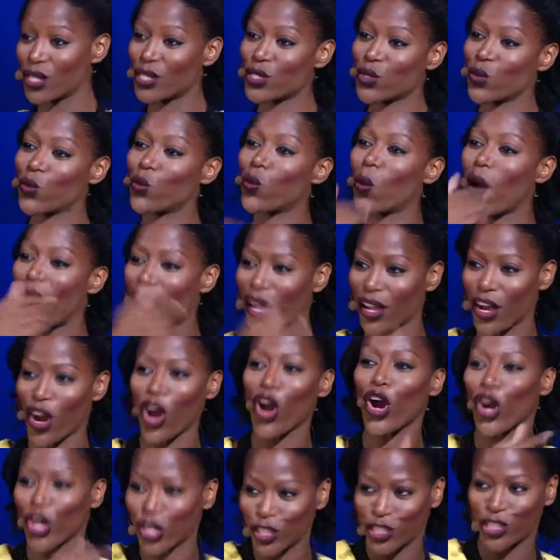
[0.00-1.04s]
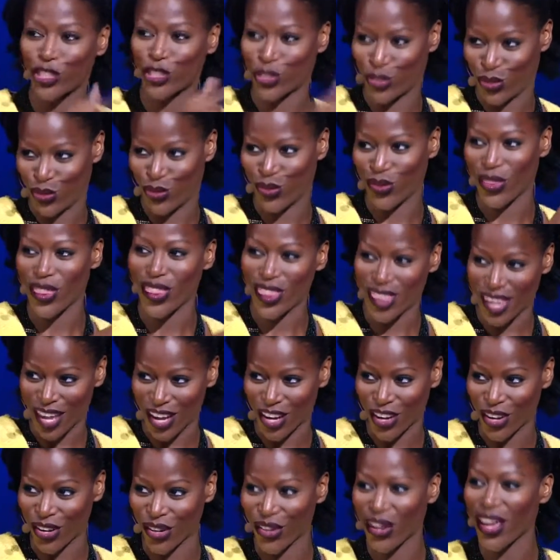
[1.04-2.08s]
to why aren't you
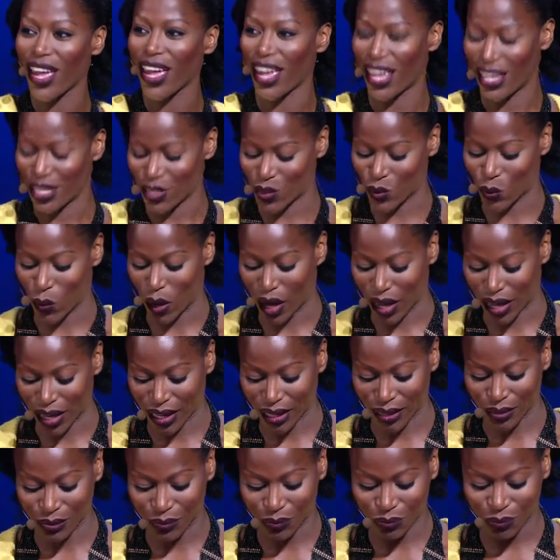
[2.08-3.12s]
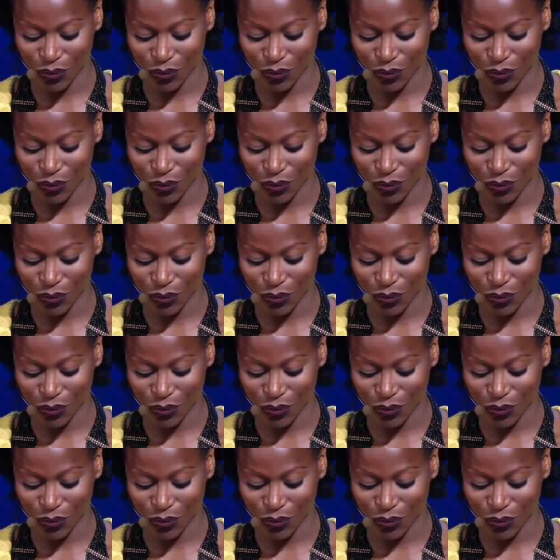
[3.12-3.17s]
there and why?